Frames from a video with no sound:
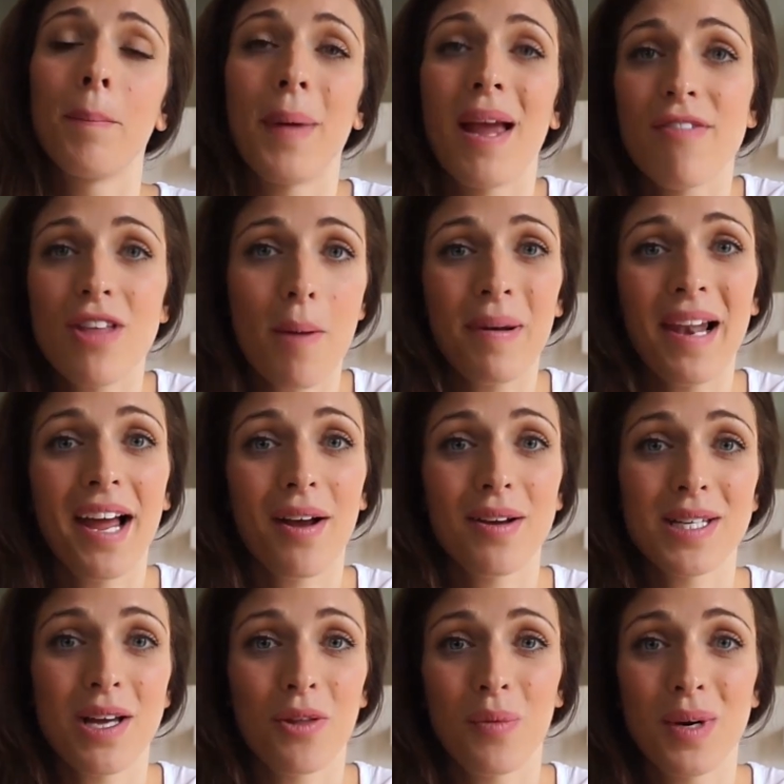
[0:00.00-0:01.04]
But if that plan
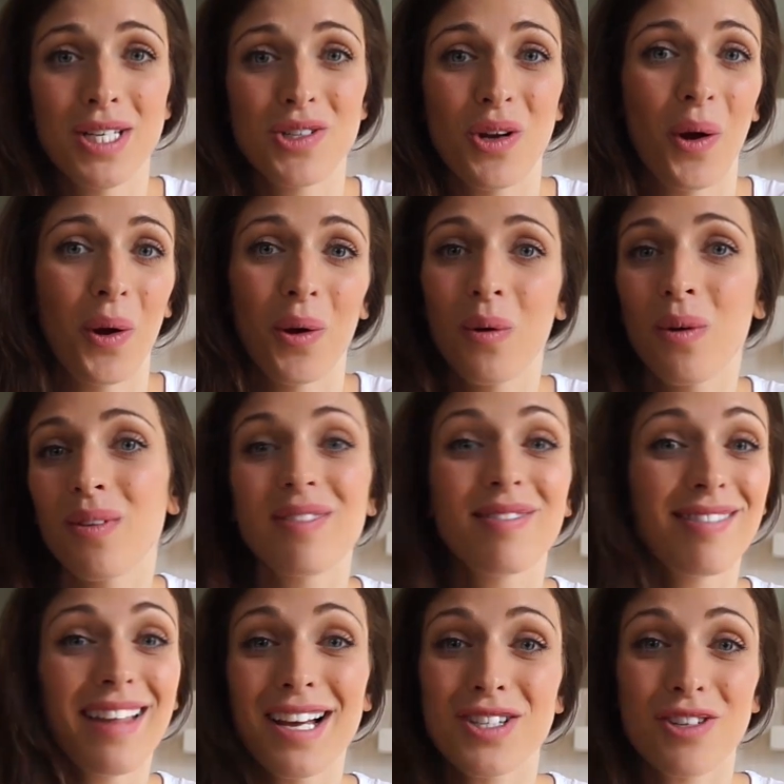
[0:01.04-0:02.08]
goes out the window,
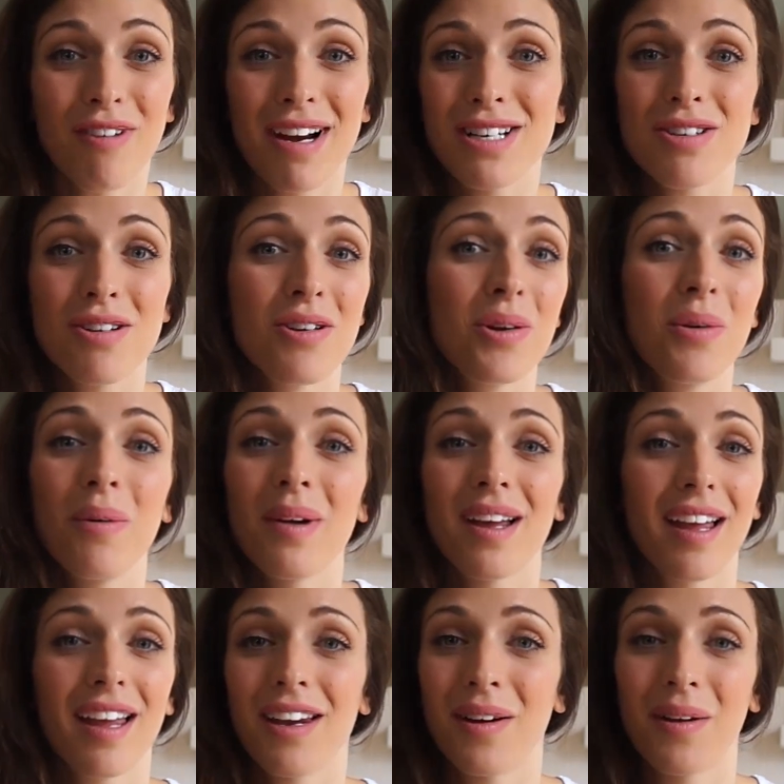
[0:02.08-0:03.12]
that's great too.
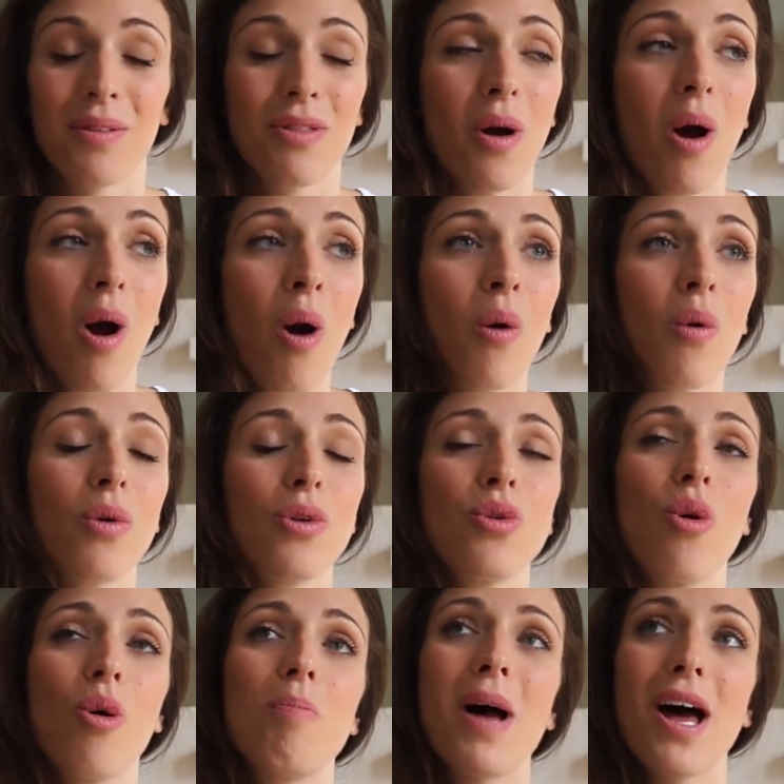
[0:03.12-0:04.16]
You know, the whole,
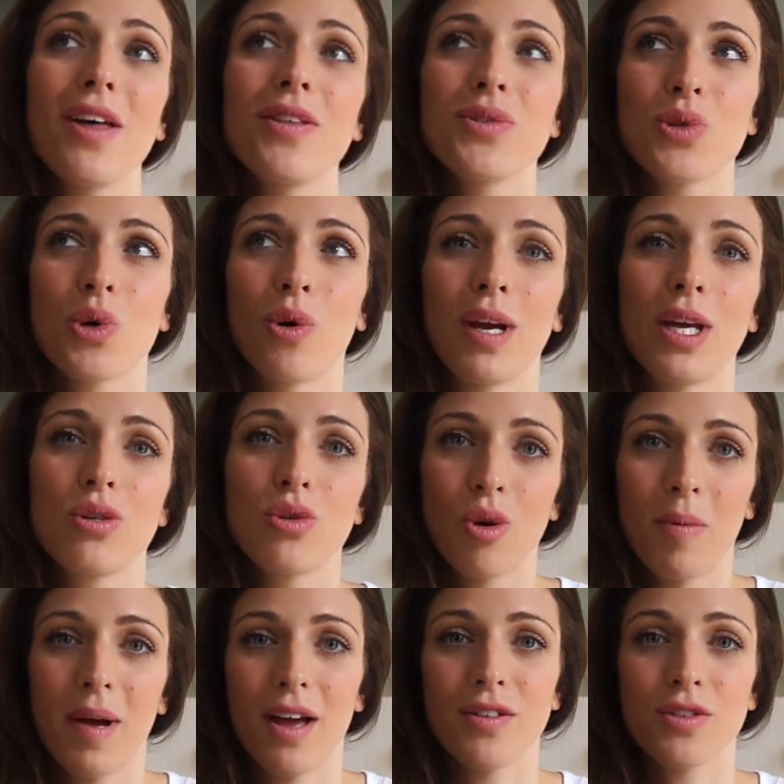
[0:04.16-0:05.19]
your birth story is
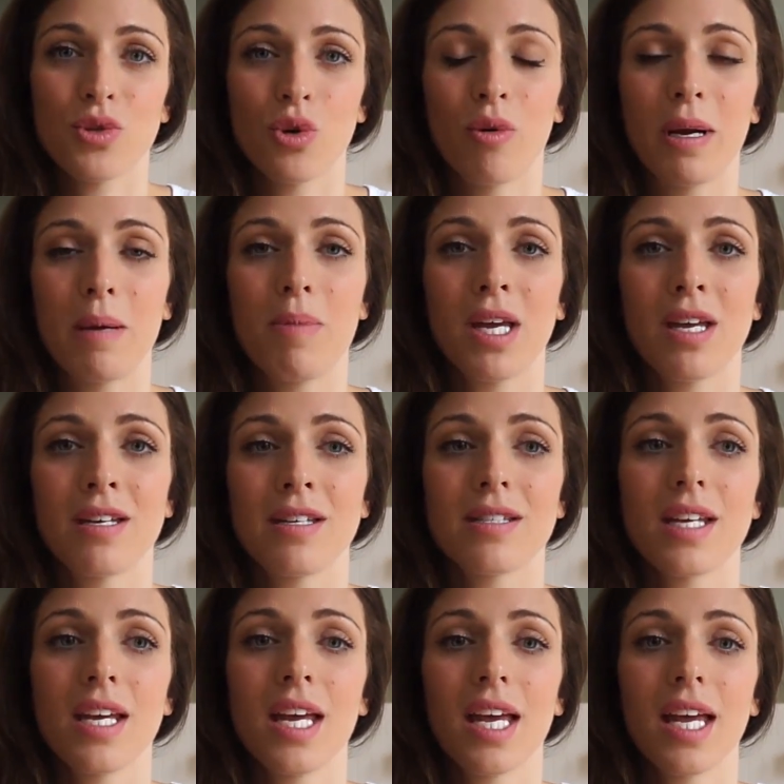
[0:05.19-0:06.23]
your birth story
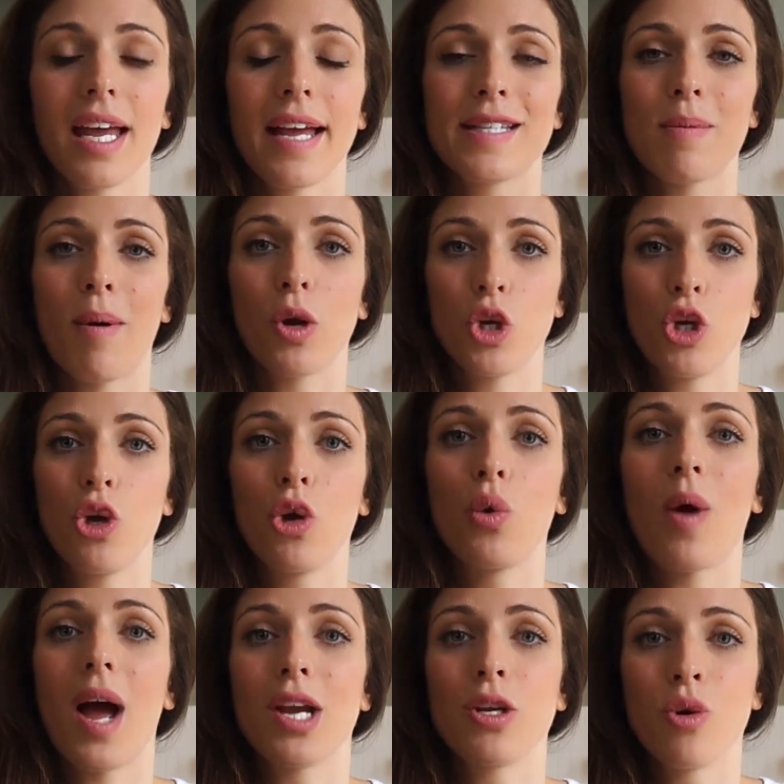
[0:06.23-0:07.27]
because it's about
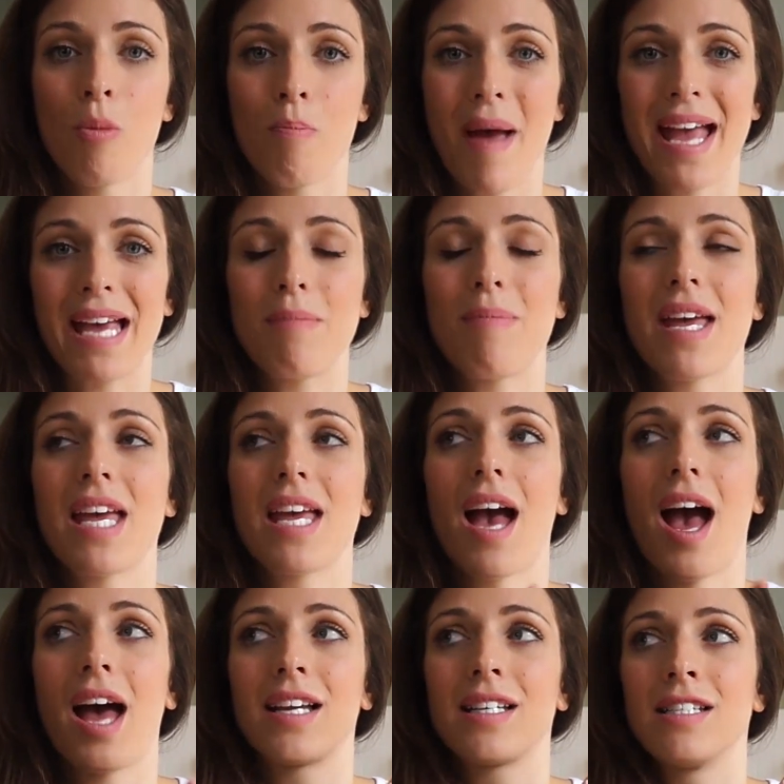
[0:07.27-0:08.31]
you and your baby
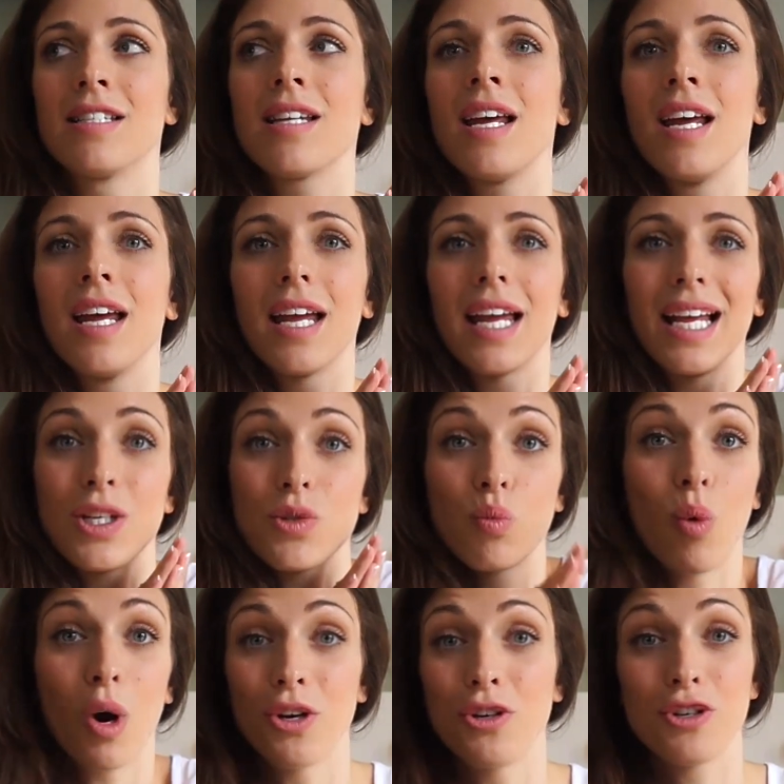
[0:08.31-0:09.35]
and it's
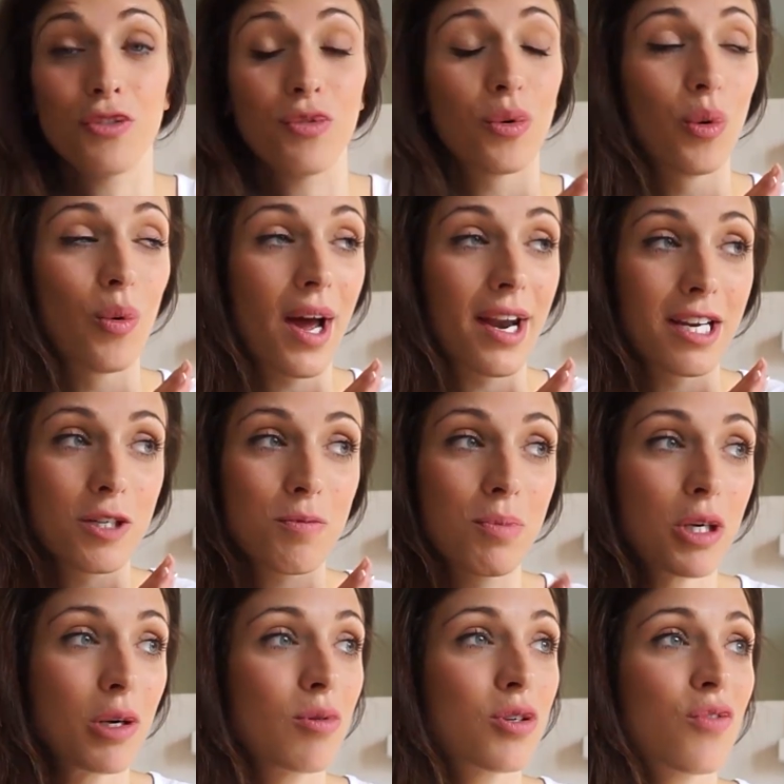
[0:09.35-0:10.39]
wonderful and it's
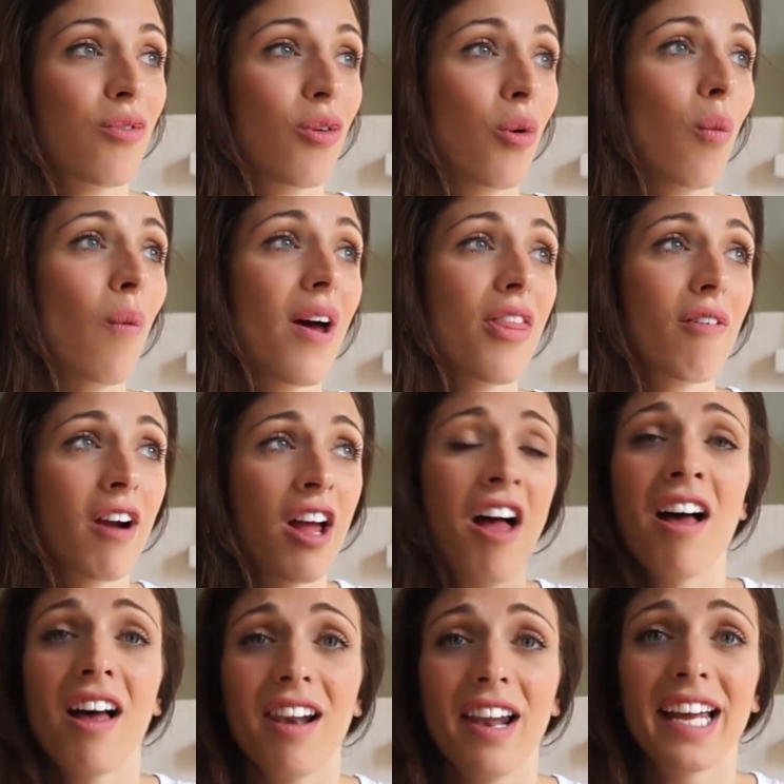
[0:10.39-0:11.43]
beautiful, whether it
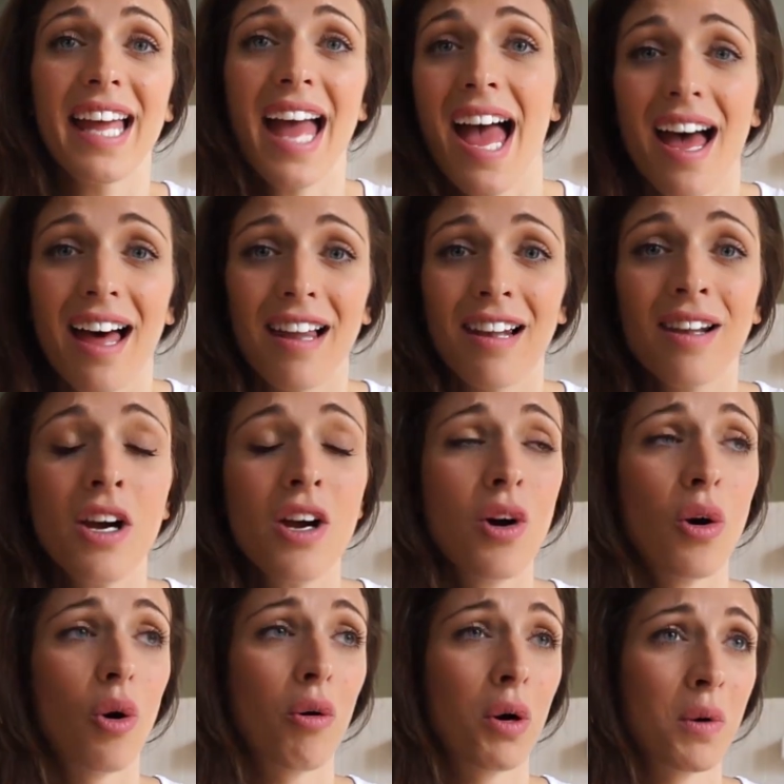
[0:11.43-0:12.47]
hurt like hell
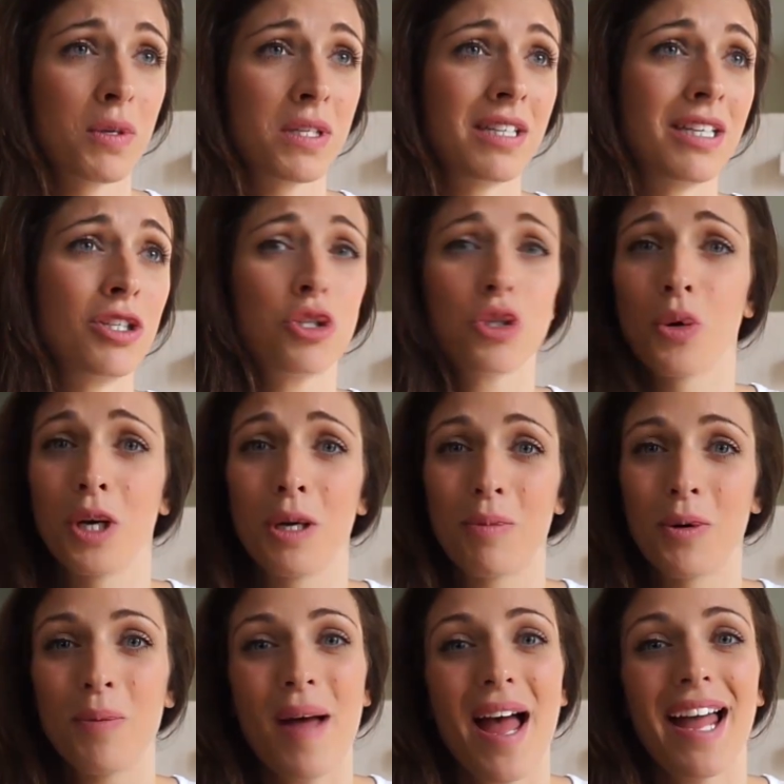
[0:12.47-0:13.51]
or it was an
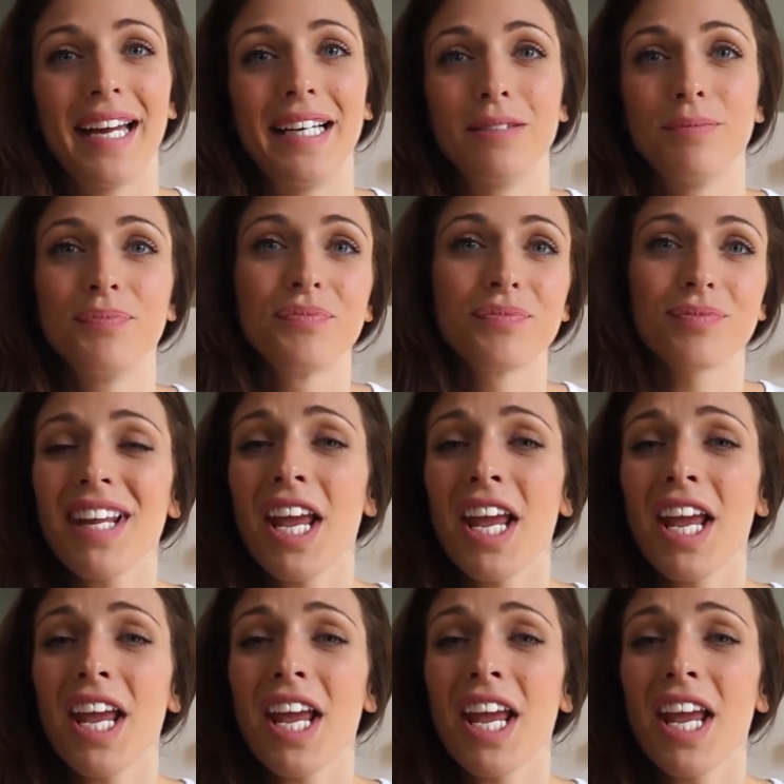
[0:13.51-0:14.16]
enjoyable pain.